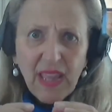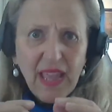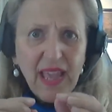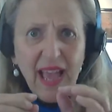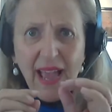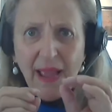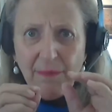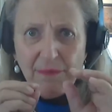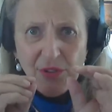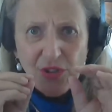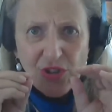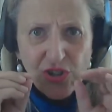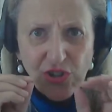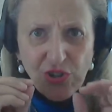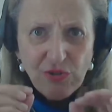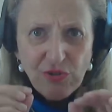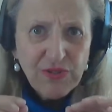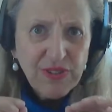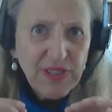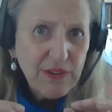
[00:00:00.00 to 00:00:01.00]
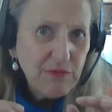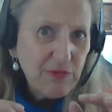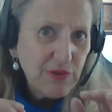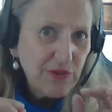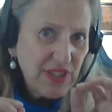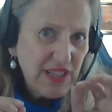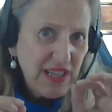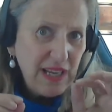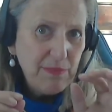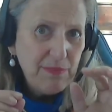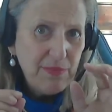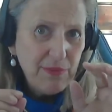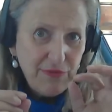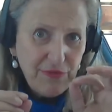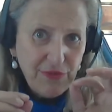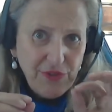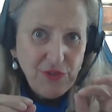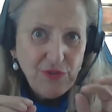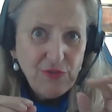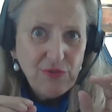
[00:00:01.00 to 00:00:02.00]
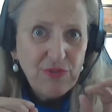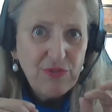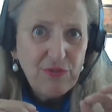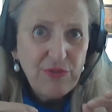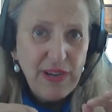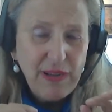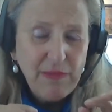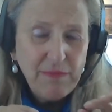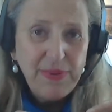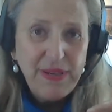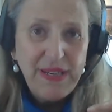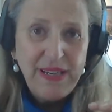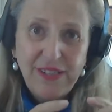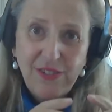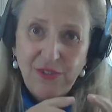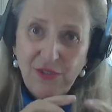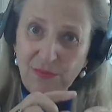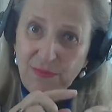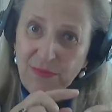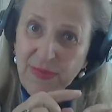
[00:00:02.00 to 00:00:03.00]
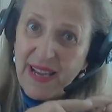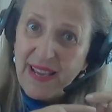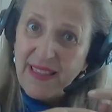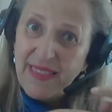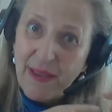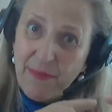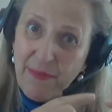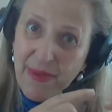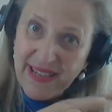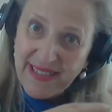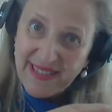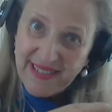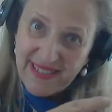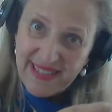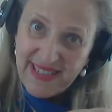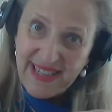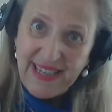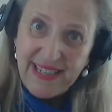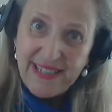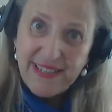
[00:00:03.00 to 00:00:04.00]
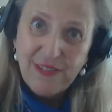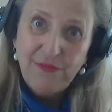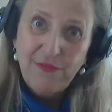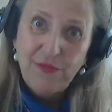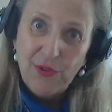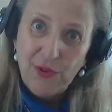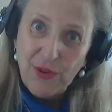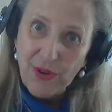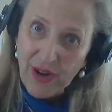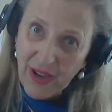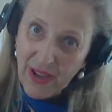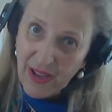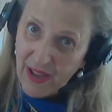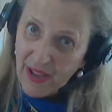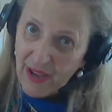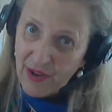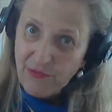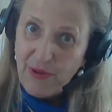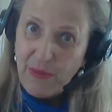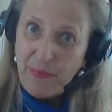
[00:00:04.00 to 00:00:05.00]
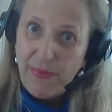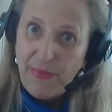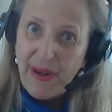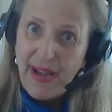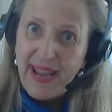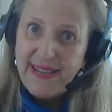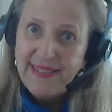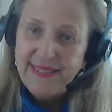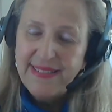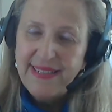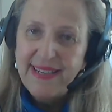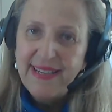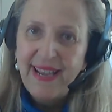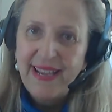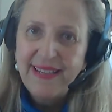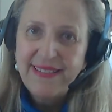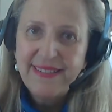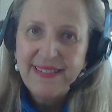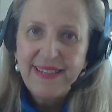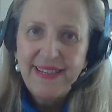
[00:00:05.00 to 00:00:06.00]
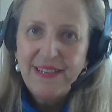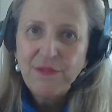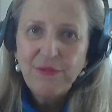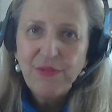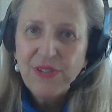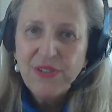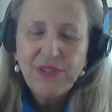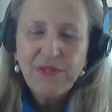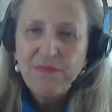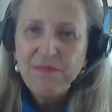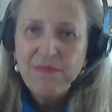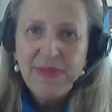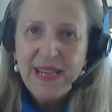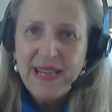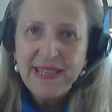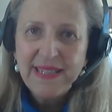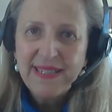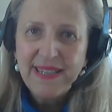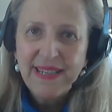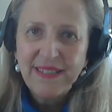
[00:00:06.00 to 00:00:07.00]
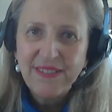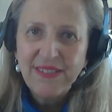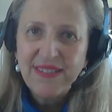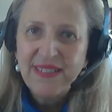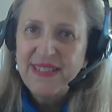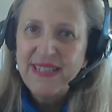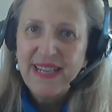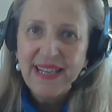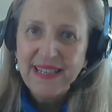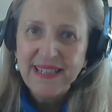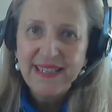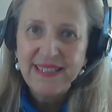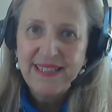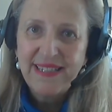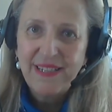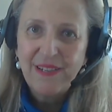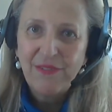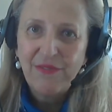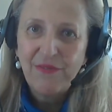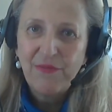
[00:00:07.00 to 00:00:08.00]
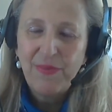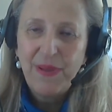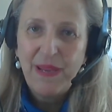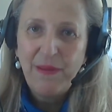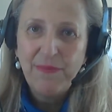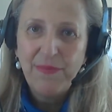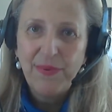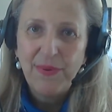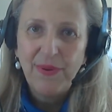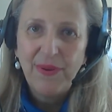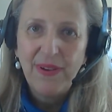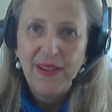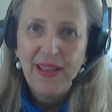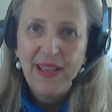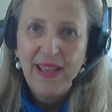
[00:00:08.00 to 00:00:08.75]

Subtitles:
I'm sure they would keep a few green peas to make them as seeds for replanting. It was amazing, the dignity of people.